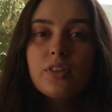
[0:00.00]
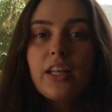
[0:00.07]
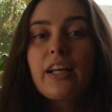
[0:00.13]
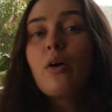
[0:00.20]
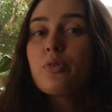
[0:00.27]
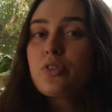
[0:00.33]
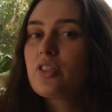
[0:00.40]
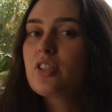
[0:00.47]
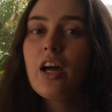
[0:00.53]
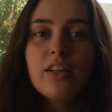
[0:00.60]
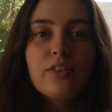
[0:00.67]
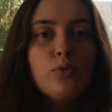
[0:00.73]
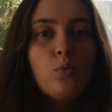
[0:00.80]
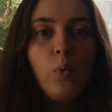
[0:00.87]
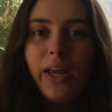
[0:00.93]
Like I was just kind
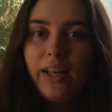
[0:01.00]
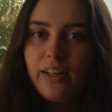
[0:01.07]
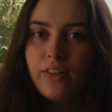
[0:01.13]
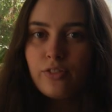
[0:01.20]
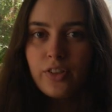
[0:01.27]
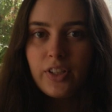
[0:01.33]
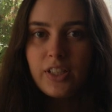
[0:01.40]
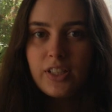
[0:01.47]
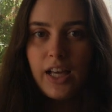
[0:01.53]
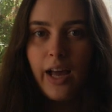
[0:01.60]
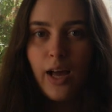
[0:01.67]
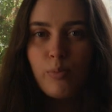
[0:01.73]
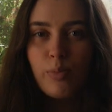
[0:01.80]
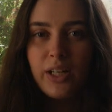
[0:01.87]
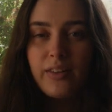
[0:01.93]
of waiting for it to
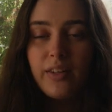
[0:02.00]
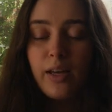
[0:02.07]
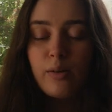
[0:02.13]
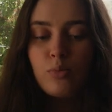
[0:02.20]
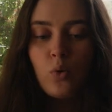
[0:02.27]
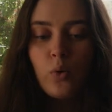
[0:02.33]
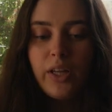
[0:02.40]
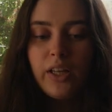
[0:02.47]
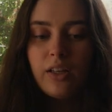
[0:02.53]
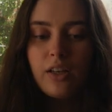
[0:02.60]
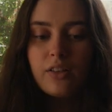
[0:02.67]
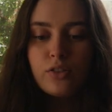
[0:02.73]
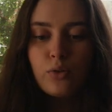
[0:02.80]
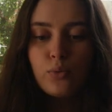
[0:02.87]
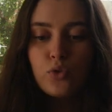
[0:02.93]
happen at that point
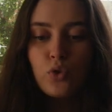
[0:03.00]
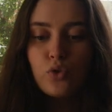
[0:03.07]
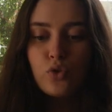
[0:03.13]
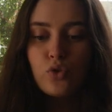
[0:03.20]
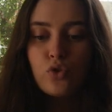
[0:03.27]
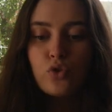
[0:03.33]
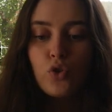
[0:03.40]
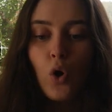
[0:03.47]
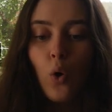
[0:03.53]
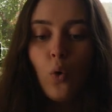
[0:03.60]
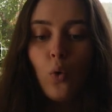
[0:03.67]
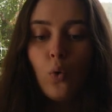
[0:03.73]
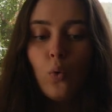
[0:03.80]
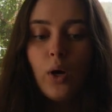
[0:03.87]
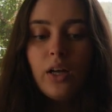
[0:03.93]
because it was just
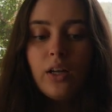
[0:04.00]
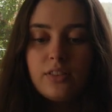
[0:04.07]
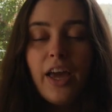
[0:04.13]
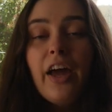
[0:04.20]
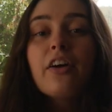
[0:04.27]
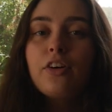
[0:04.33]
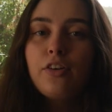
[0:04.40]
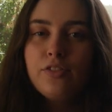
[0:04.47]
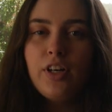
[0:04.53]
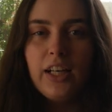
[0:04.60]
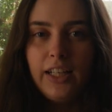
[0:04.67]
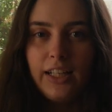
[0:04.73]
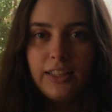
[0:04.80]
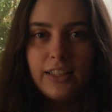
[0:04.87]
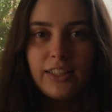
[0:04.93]
so
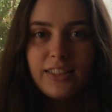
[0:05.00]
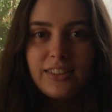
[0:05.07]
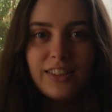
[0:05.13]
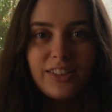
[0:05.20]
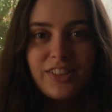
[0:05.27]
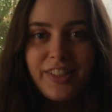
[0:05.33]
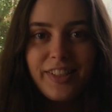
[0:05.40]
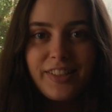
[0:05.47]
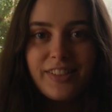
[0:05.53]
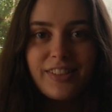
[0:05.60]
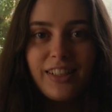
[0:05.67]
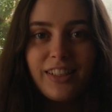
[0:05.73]
terrifying the conditions.